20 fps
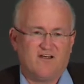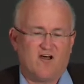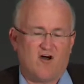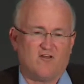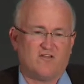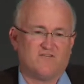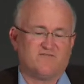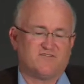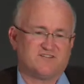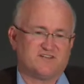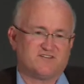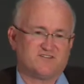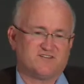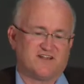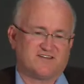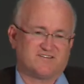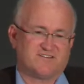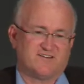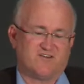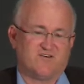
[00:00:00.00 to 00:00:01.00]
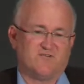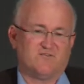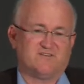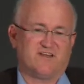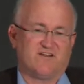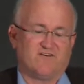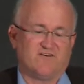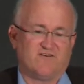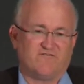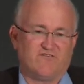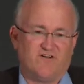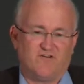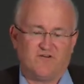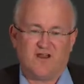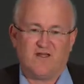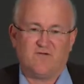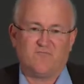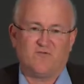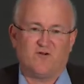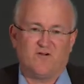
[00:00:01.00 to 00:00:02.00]
All the physician has to do is enter a phone
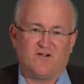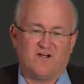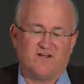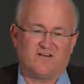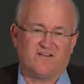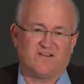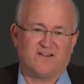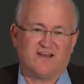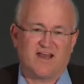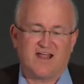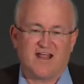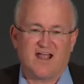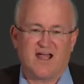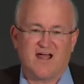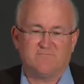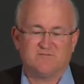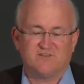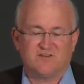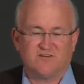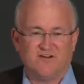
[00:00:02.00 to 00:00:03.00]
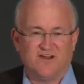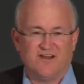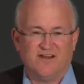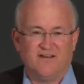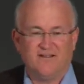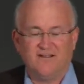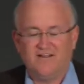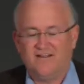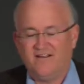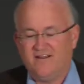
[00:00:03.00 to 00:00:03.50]
number onto the DICOM screen.